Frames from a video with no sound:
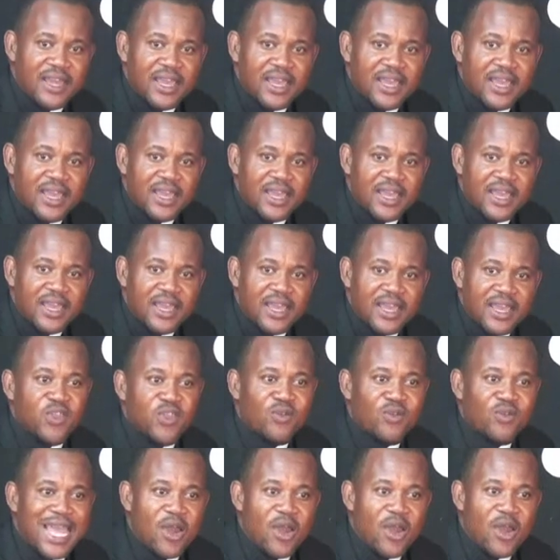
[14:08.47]
it was going to
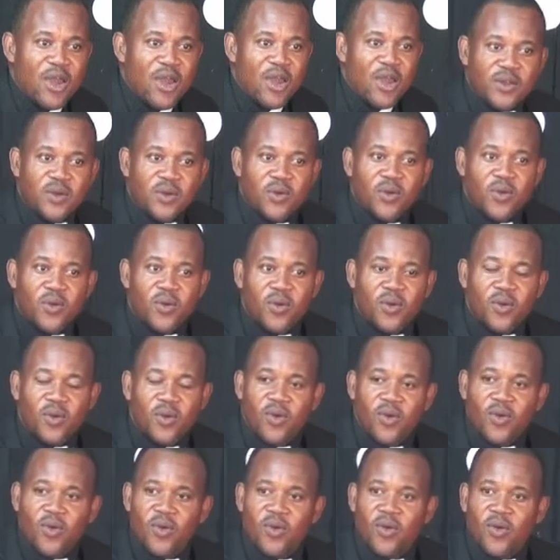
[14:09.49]
900.
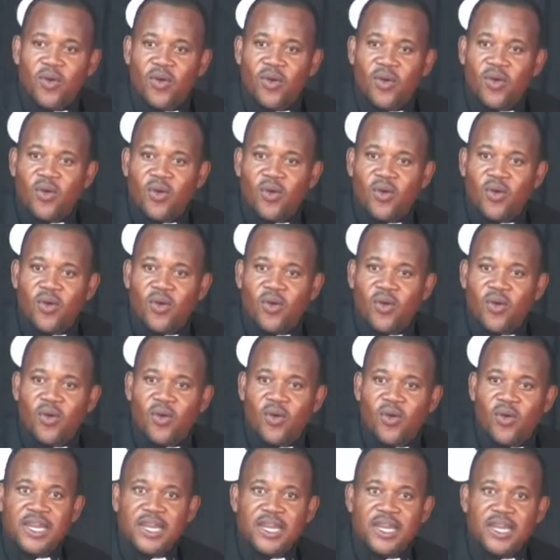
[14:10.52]
The keg
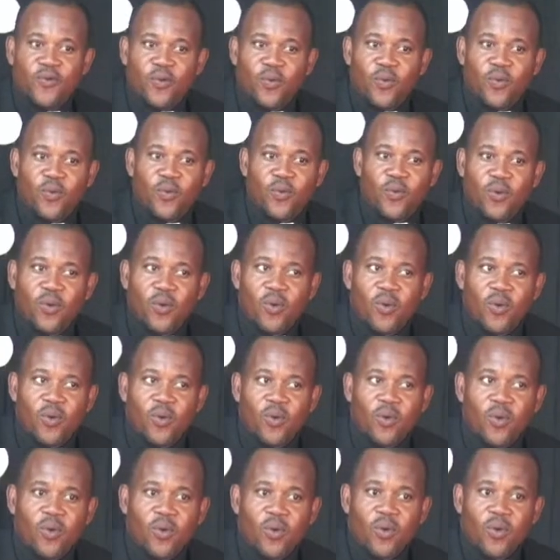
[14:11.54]
didn't fool.
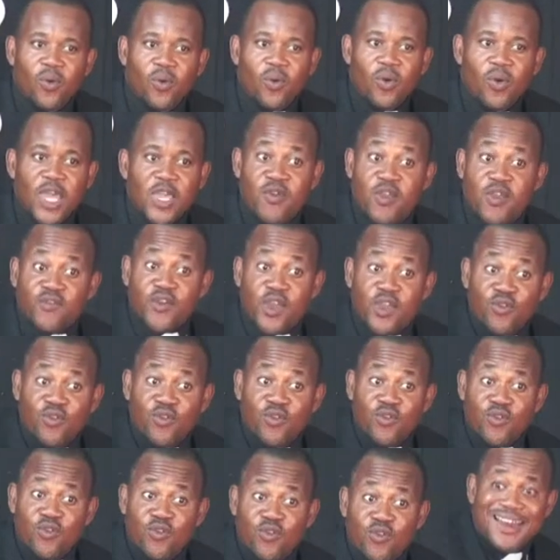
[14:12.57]
It was going to
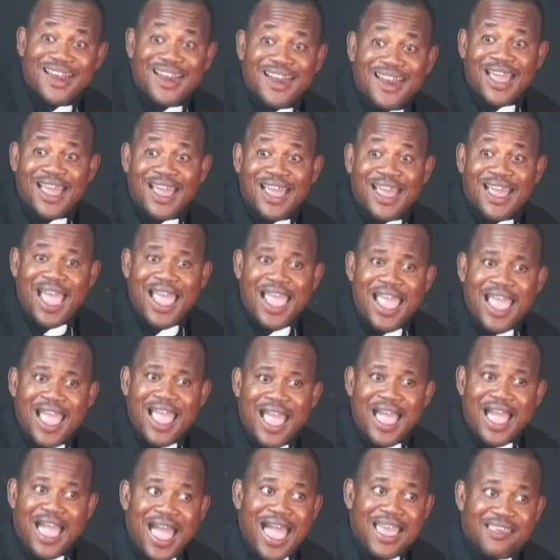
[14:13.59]
900. Ah,
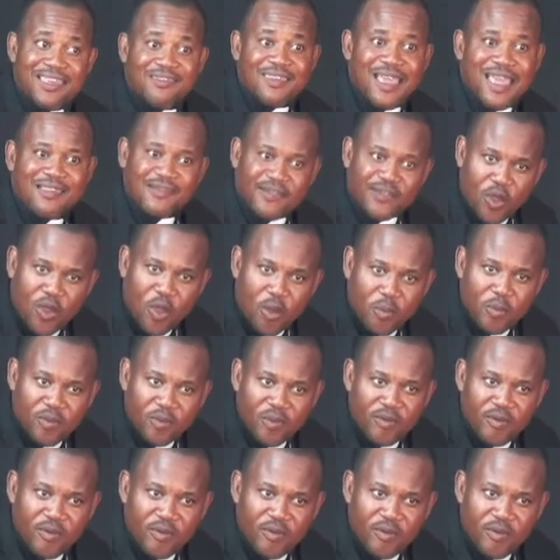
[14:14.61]
I said, stop.
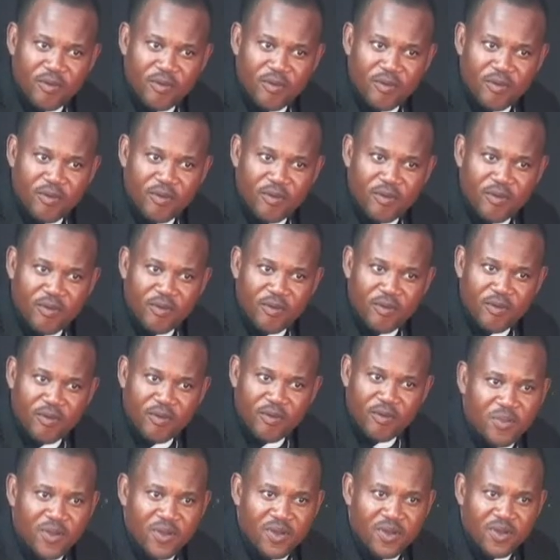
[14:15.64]

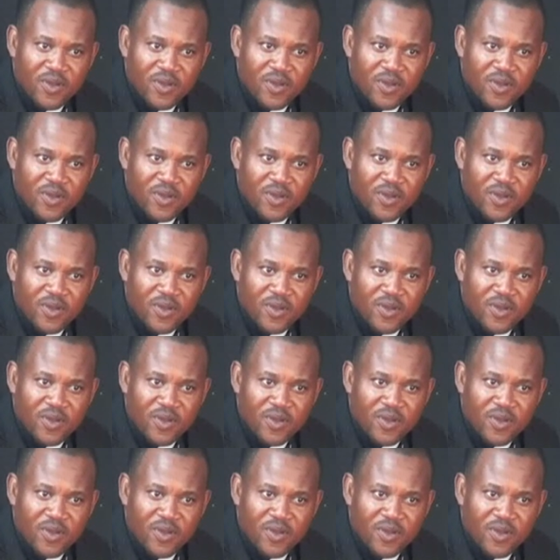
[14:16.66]
Stop.